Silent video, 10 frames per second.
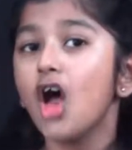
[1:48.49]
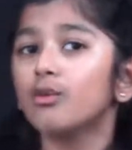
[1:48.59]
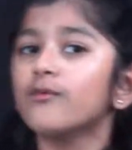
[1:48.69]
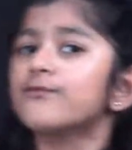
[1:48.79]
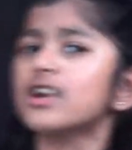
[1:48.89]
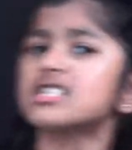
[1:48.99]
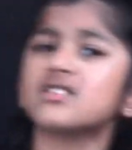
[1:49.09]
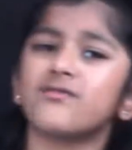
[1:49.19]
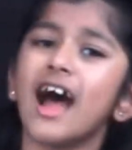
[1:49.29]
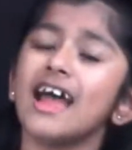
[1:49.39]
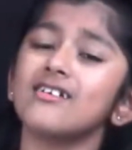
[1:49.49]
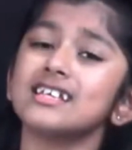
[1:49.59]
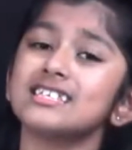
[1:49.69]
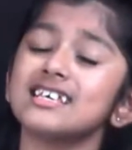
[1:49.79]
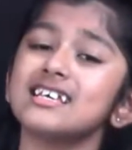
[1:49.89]
Well, first,
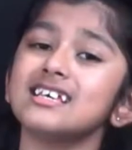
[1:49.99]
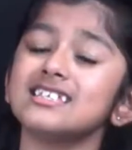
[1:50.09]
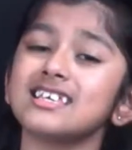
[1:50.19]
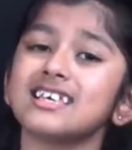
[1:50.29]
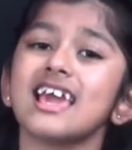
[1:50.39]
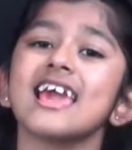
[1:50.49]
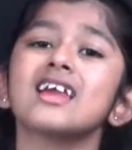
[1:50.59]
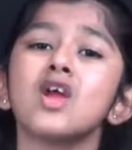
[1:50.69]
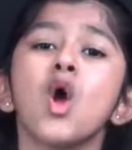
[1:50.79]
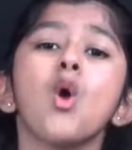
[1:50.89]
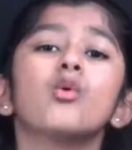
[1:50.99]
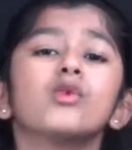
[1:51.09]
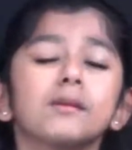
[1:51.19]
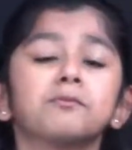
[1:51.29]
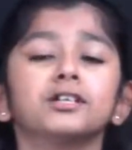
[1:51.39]
viruses can't
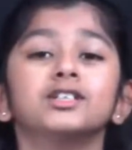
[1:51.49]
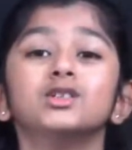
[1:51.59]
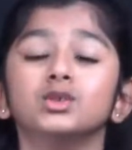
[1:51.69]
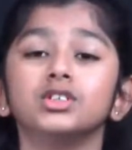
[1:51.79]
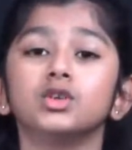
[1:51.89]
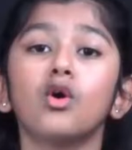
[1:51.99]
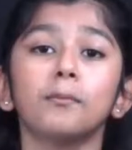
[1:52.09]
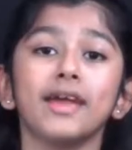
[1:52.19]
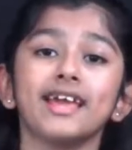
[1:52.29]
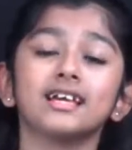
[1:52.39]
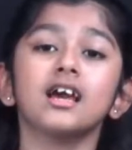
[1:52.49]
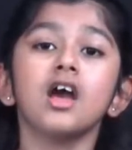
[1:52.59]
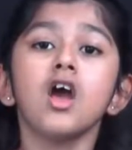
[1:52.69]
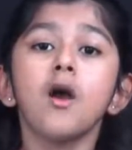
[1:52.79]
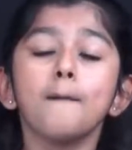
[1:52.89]
reproduce or make
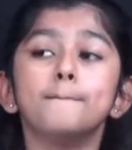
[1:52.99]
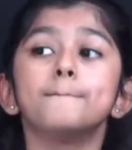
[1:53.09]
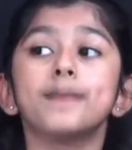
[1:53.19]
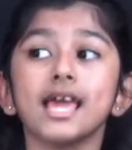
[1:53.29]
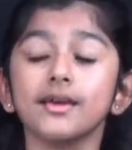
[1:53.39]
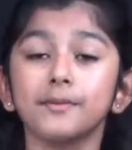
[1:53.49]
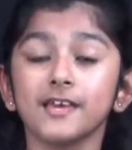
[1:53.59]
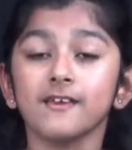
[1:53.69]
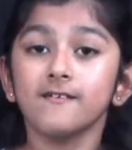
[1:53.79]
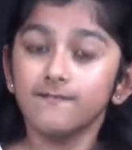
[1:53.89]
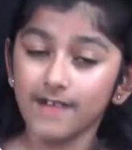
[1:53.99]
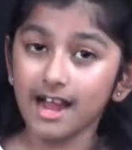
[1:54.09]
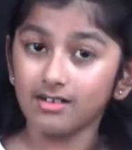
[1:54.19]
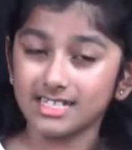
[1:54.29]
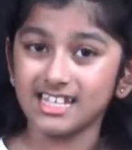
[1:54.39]
baby
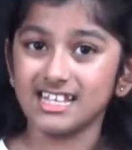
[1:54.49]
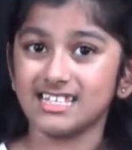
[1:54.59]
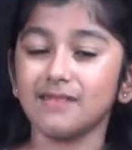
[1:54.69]
viruses.